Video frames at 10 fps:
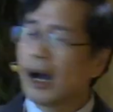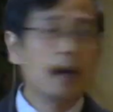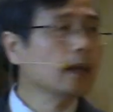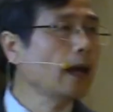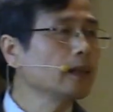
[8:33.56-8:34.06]

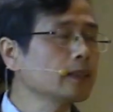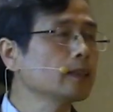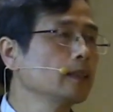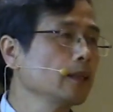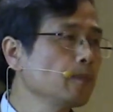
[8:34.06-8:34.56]
online
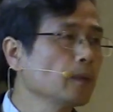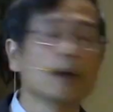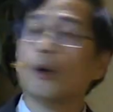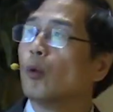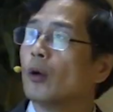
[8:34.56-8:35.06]
system,
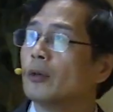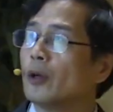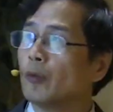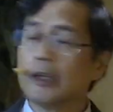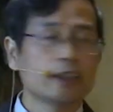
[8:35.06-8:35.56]

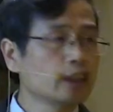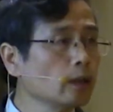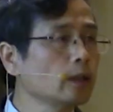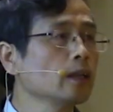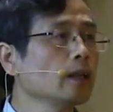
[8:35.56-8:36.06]
we
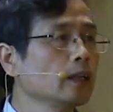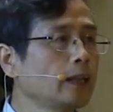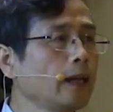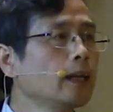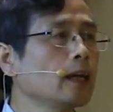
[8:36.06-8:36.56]
should
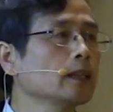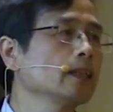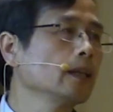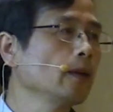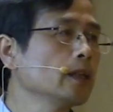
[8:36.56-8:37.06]
take
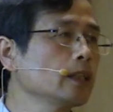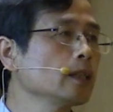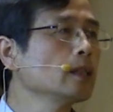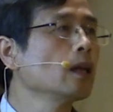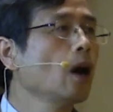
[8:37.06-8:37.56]

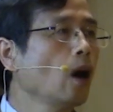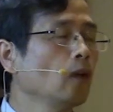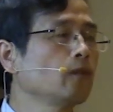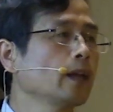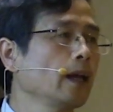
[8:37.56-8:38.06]
consideration
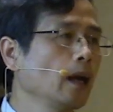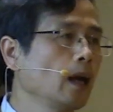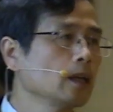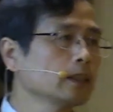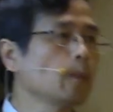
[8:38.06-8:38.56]
of
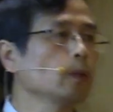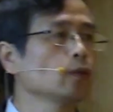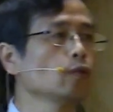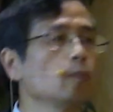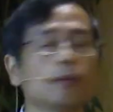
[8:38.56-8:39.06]
the sample
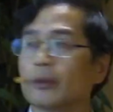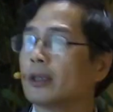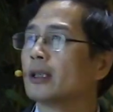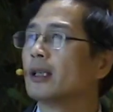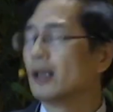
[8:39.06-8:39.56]
throughput.
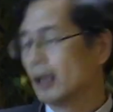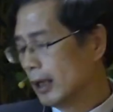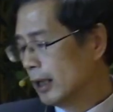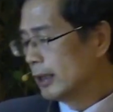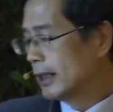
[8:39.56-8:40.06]

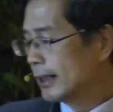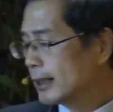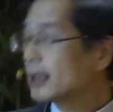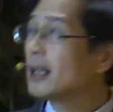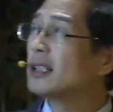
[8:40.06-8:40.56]
In
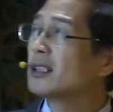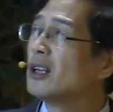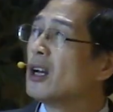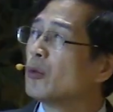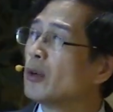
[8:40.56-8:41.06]
this case,
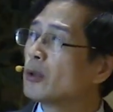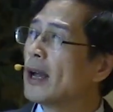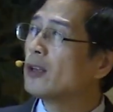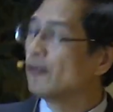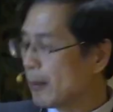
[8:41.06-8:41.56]
we
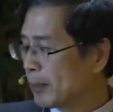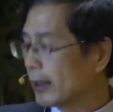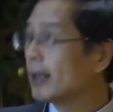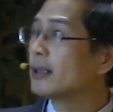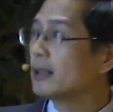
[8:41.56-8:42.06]
try to
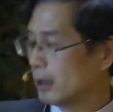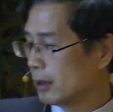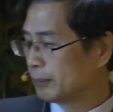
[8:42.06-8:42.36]
fabricate